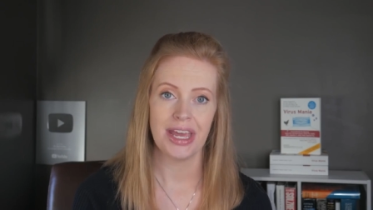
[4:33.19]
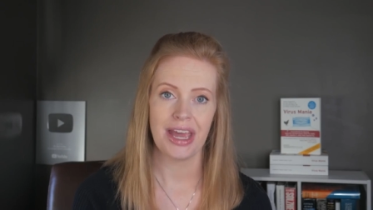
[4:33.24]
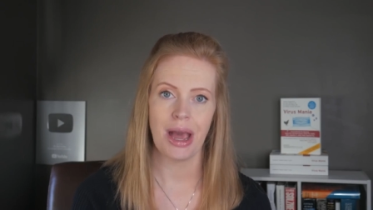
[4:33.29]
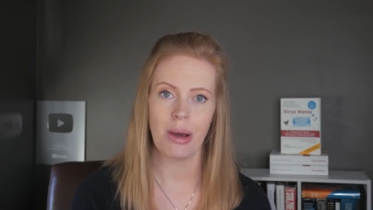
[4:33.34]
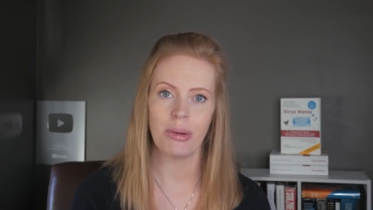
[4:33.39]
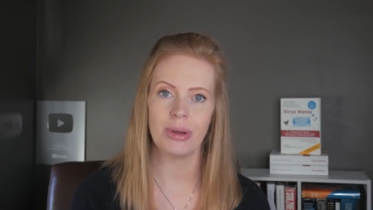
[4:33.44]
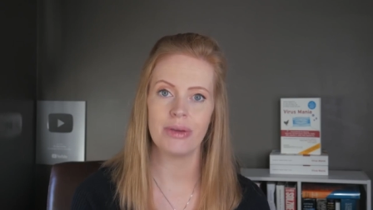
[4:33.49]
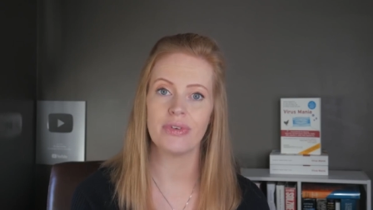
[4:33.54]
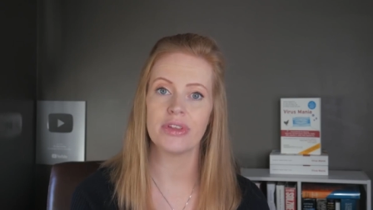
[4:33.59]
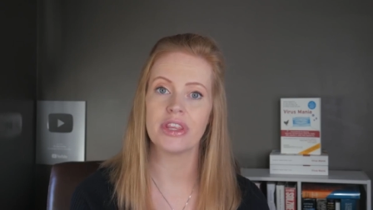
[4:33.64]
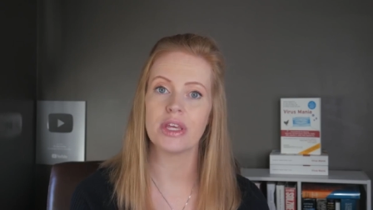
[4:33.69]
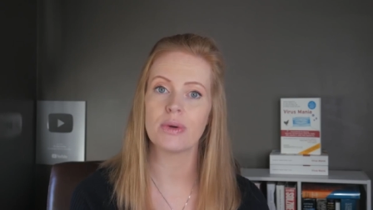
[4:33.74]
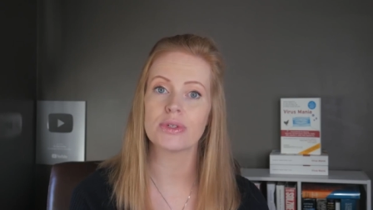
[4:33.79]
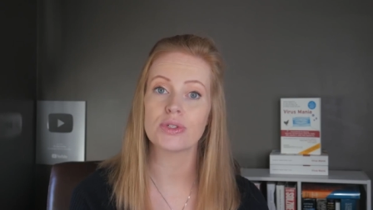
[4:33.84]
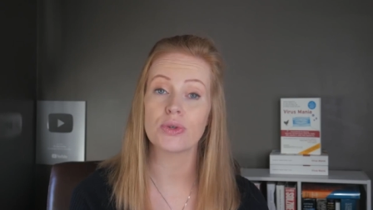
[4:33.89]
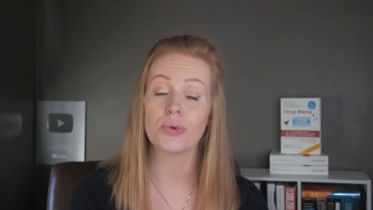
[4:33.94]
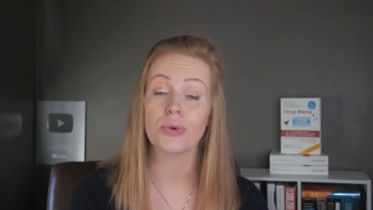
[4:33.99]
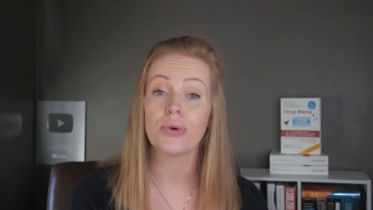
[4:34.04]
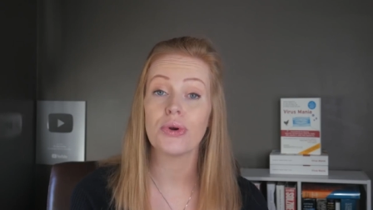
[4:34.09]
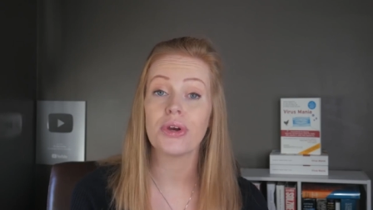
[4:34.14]
However, there
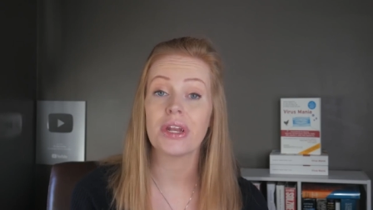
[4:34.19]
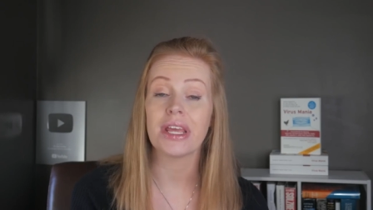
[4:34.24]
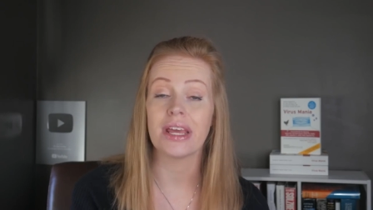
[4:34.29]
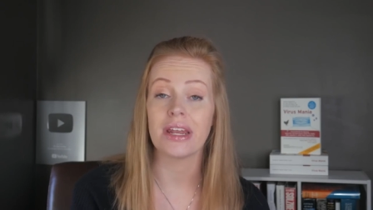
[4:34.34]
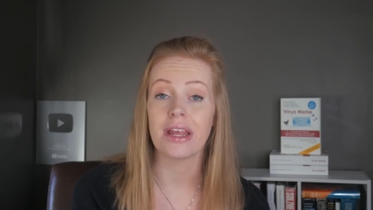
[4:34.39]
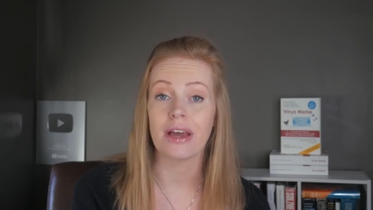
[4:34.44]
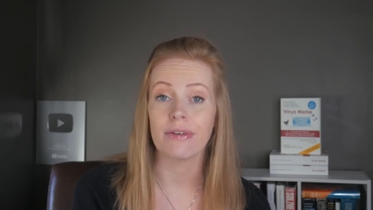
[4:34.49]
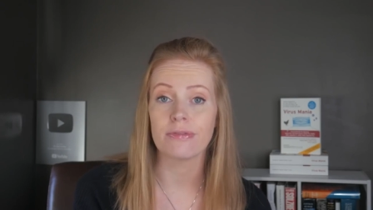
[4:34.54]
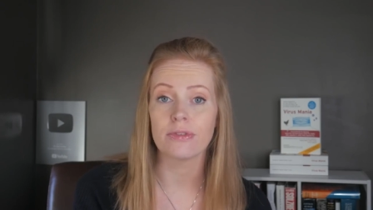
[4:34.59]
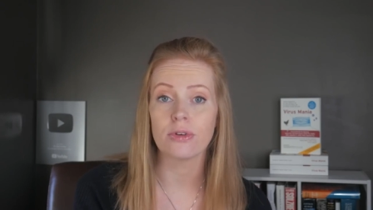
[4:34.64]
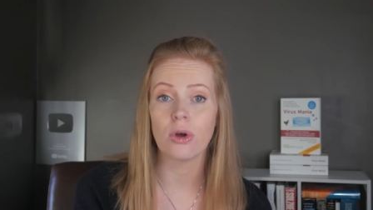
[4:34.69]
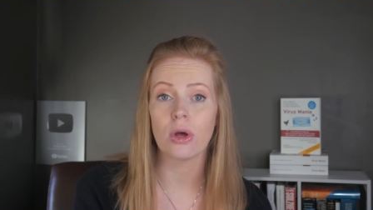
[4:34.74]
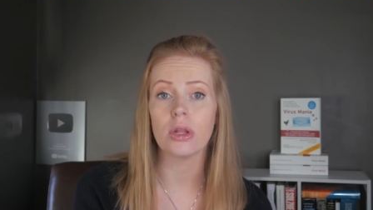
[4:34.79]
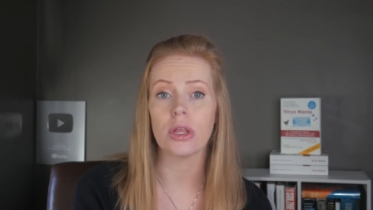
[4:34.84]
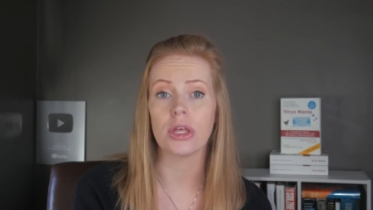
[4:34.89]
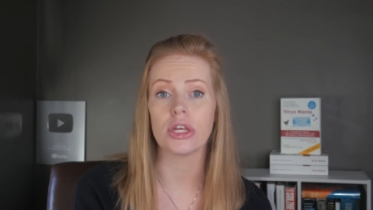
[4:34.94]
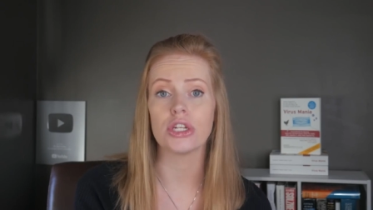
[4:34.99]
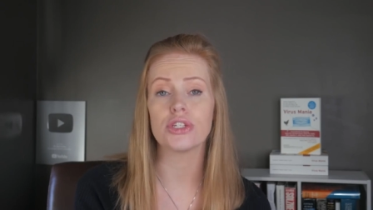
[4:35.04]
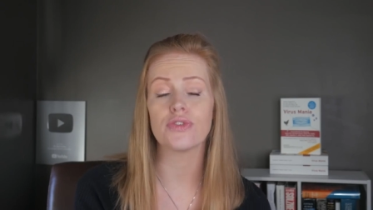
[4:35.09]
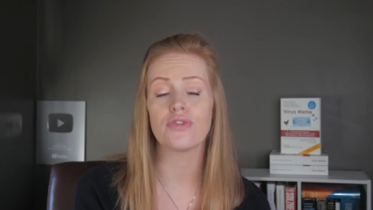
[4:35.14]
was already enough
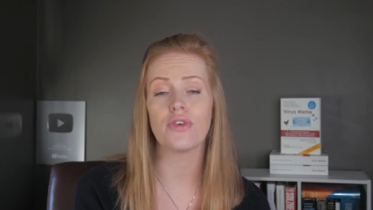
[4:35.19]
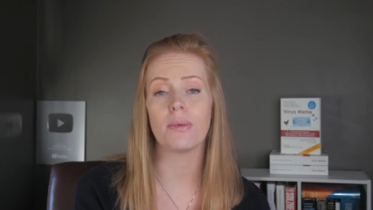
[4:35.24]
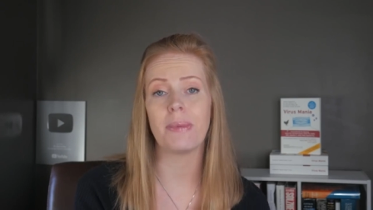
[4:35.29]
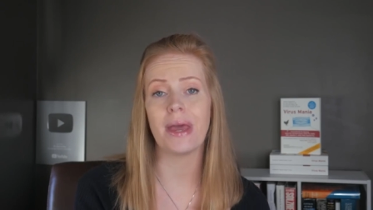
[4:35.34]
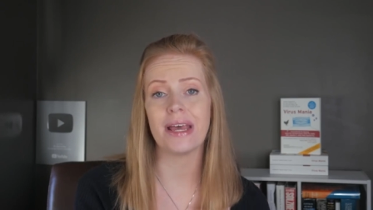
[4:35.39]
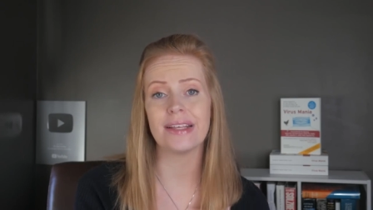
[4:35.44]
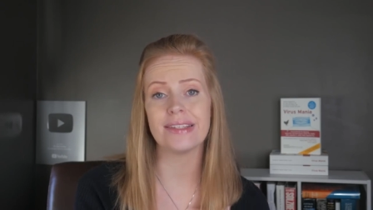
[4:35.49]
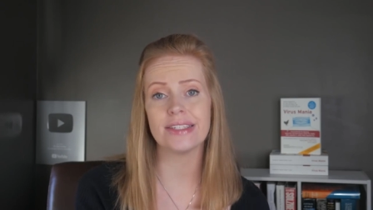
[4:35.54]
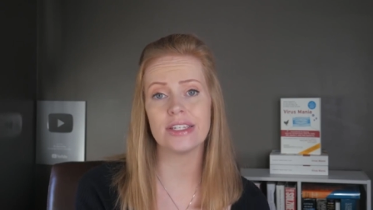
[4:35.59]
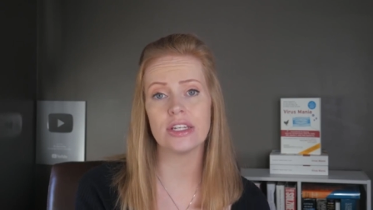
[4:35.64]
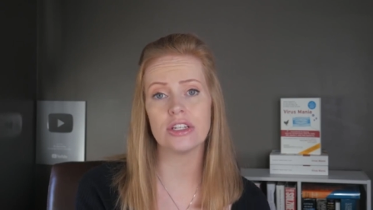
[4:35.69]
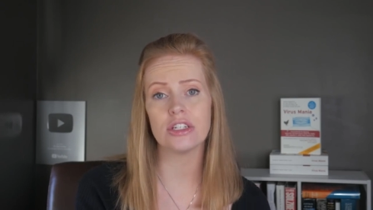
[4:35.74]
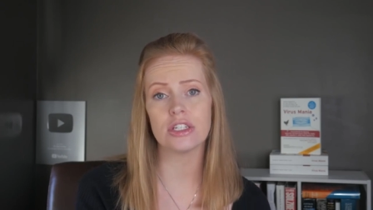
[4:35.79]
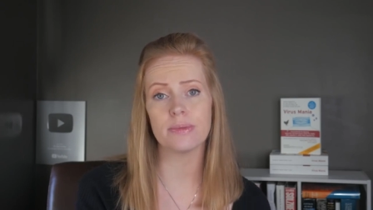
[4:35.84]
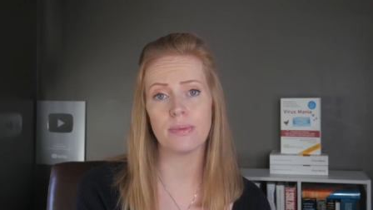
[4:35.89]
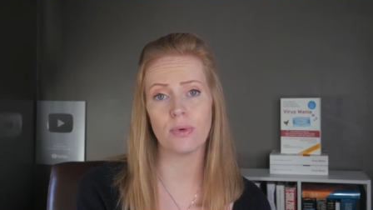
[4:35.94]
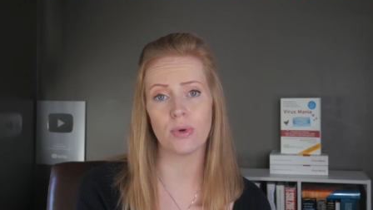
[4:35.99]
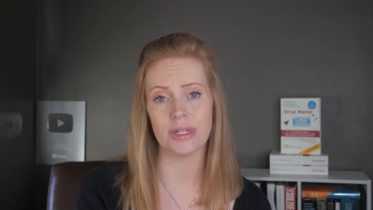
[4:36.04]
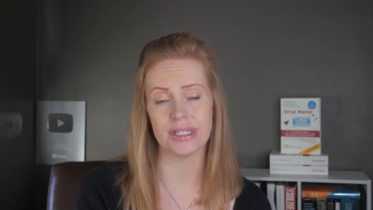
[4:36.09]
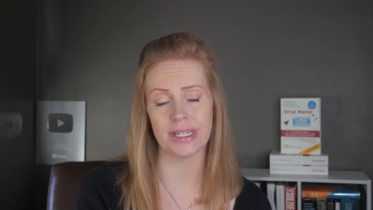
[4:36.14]
knowledge for Bastian
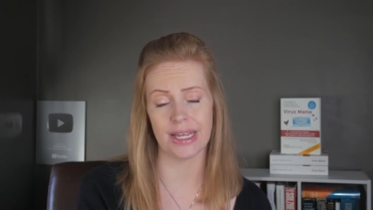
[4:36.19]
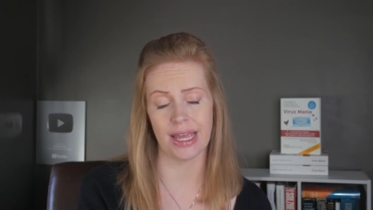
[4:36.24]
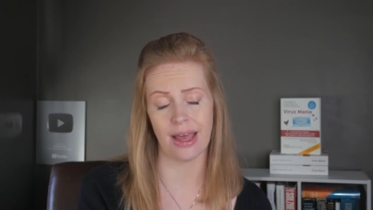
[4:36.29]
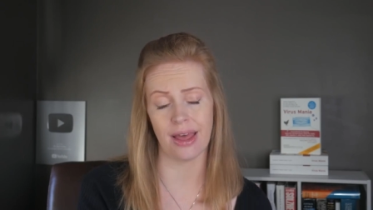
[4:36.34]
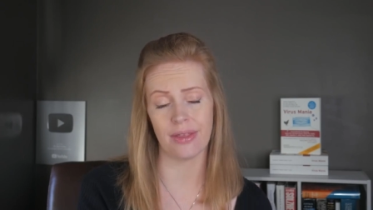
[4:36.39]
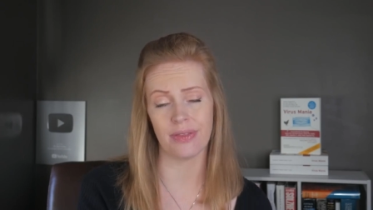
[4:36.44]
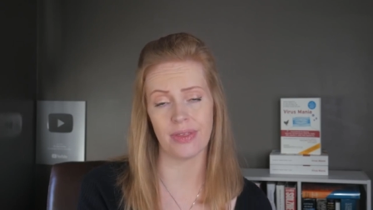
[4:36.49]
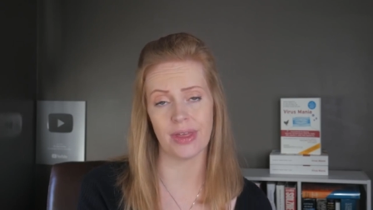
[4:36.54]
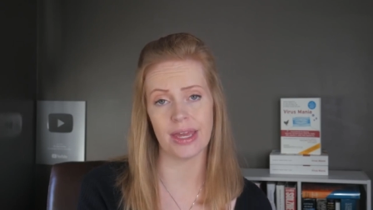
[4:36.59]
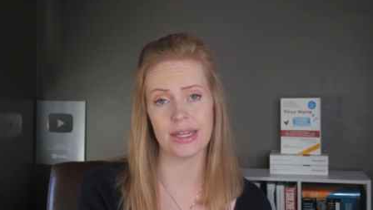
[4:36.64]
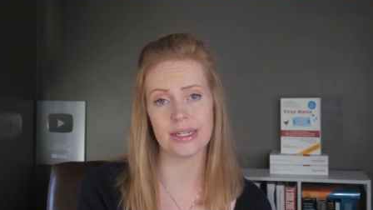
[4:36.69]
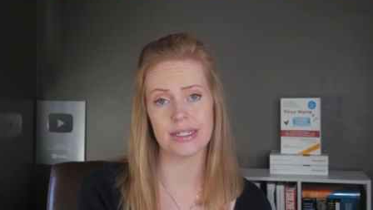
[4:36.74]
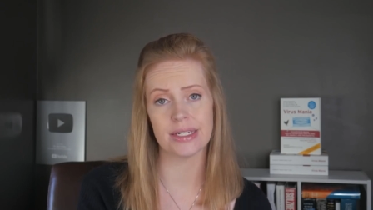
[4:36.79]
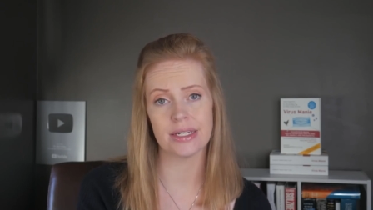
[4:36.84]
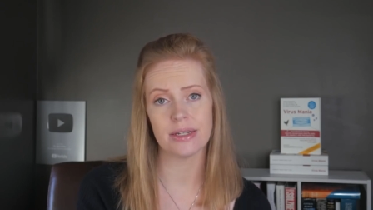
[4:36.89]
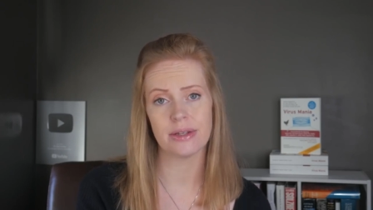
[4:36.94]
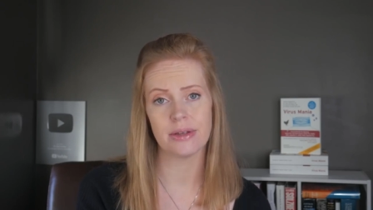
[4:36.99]
to point out that